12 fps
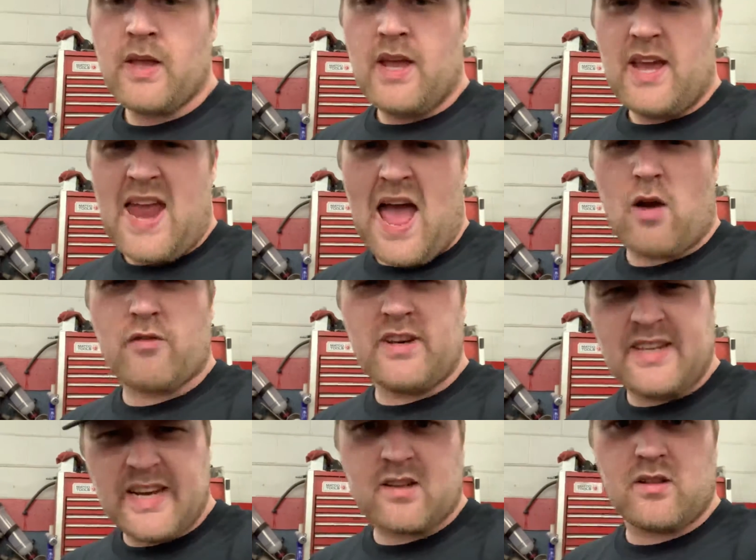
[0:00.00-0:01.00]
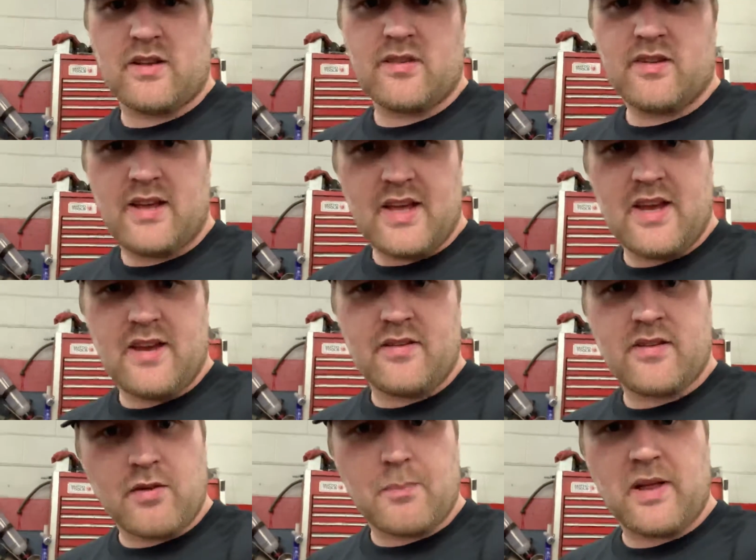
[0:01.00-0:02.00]
and how ridiculous it is
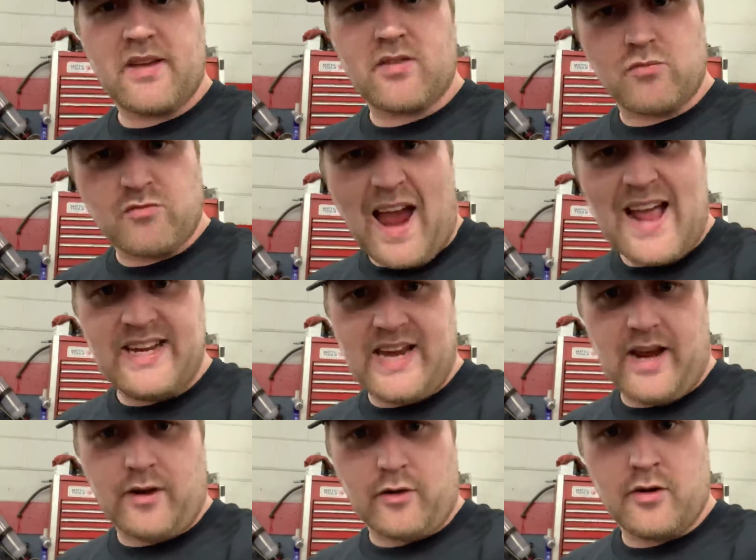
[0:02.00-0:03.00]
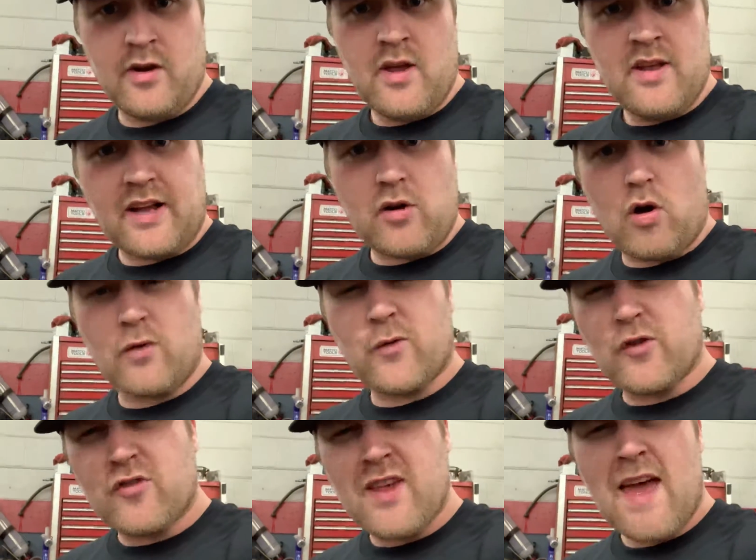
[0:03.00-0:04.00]
to replace a radiator that calls for
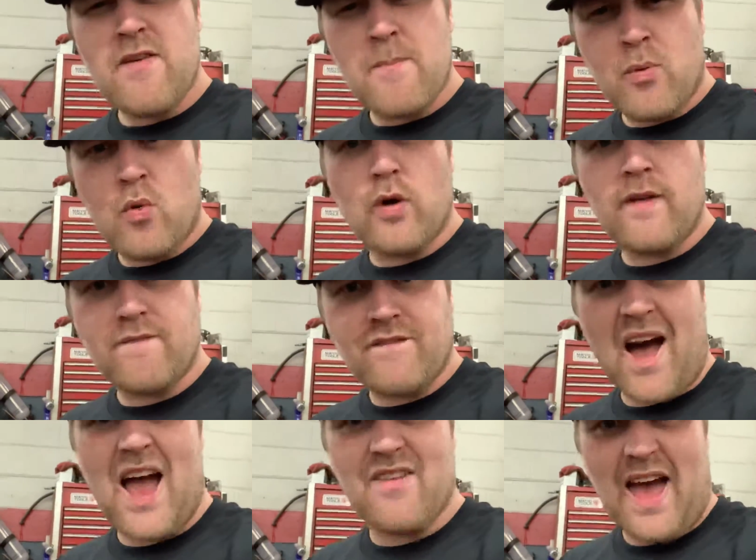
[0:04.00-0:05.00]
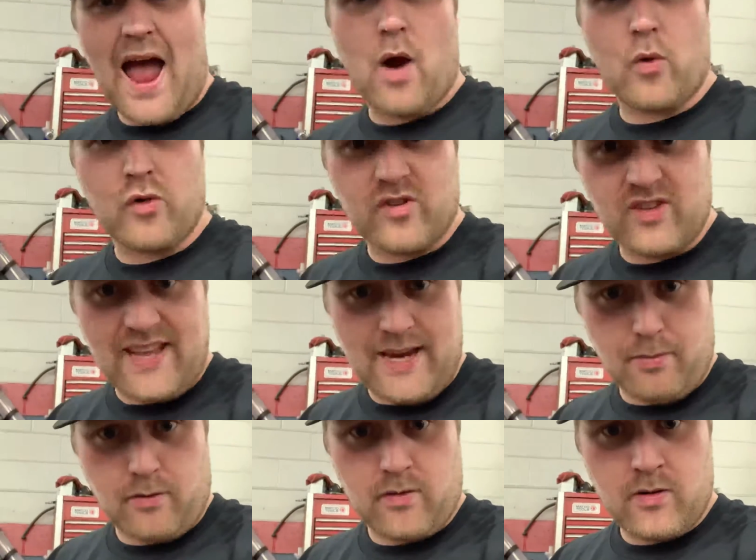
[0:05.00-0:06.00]
7.5 hours
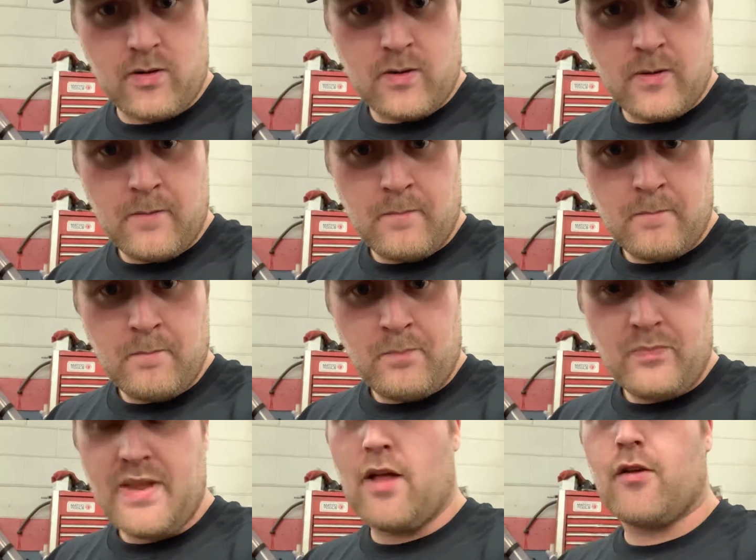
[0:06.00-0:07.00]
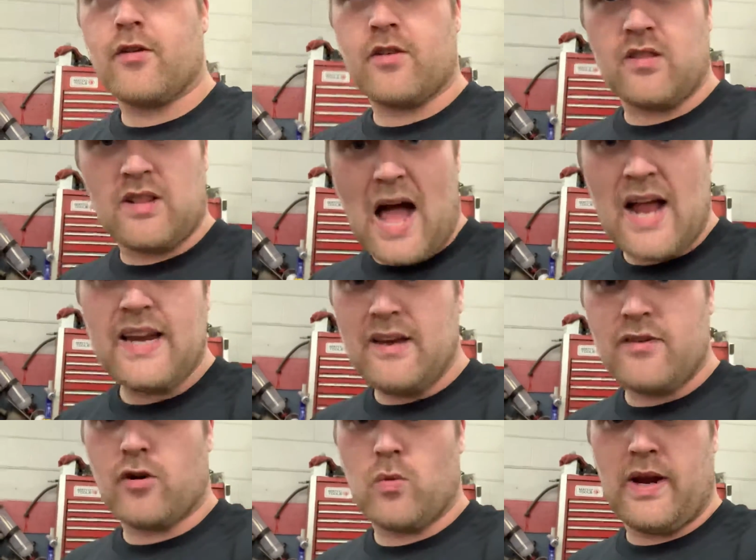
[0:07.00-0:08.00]
labor. Now there's a lot
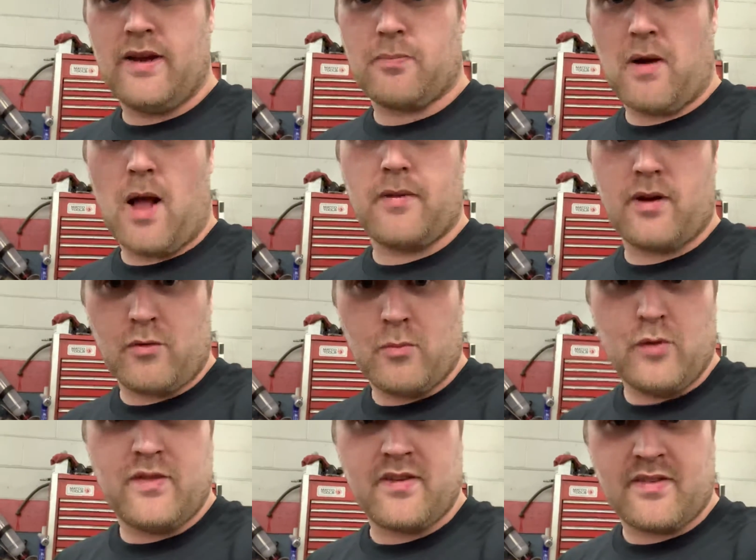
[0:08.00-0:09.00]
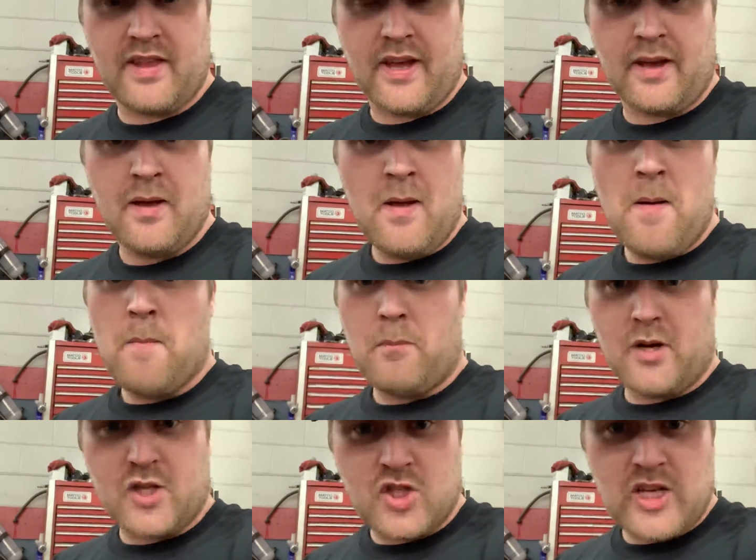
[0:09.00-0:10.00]
easier ways probably to remove this thing,
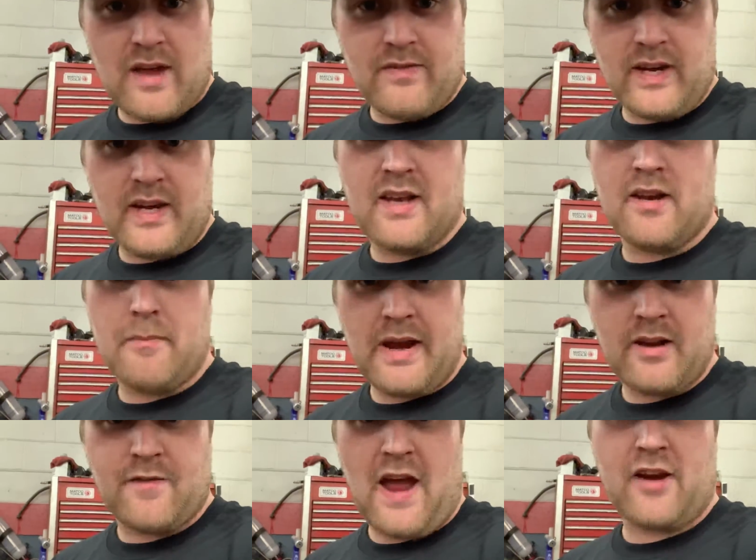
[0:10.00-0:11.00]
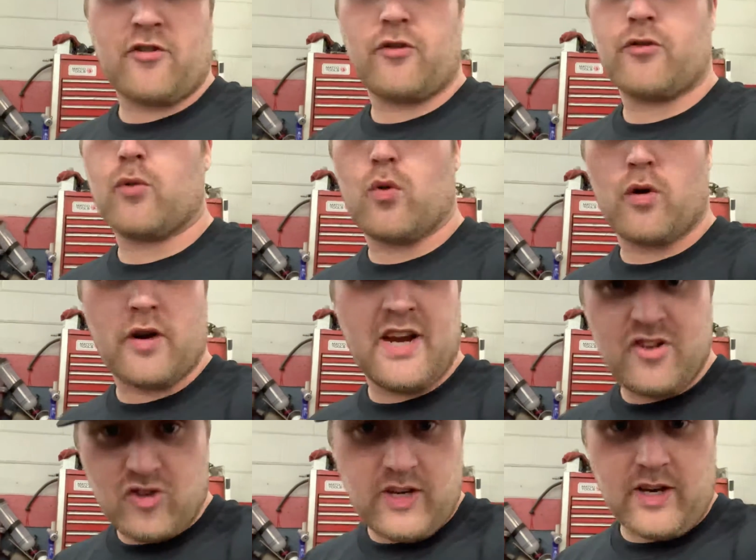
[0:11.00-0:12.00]
but Chevy and the manufacturers or
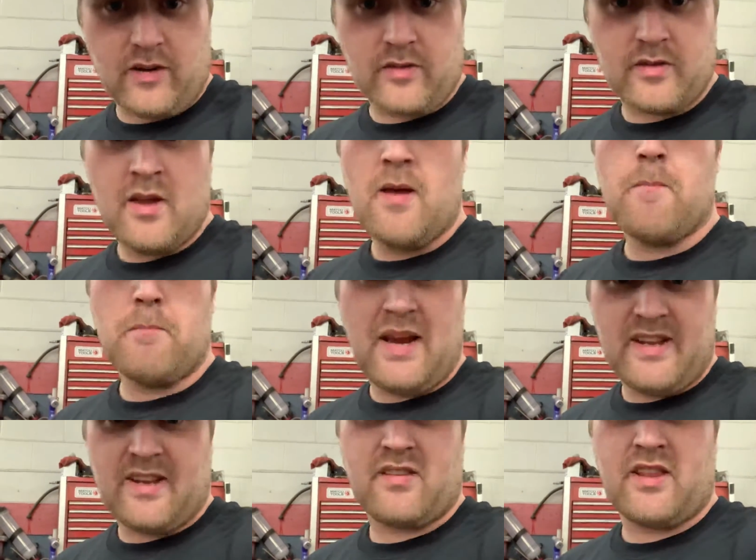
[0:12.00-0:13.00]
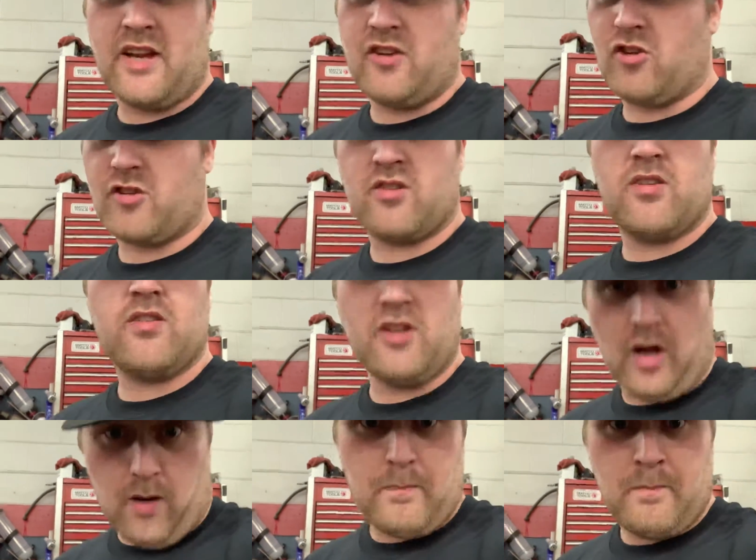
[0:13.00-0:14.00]
engineers made this thing just
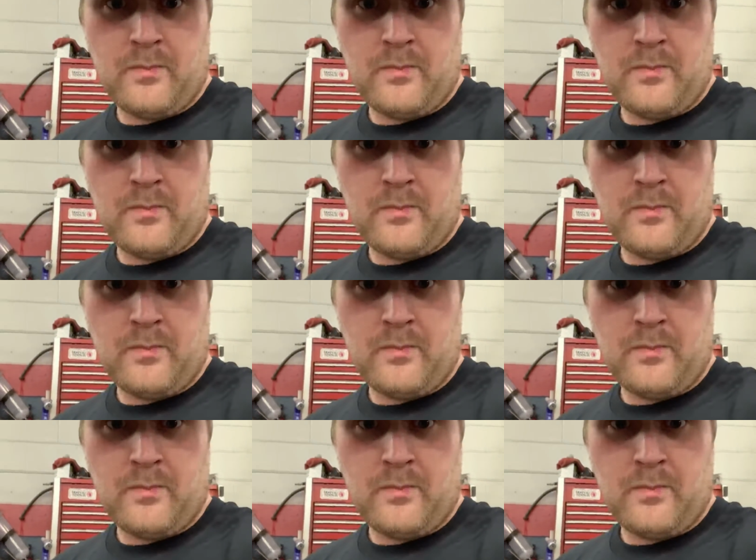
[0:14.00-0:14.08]
dumb.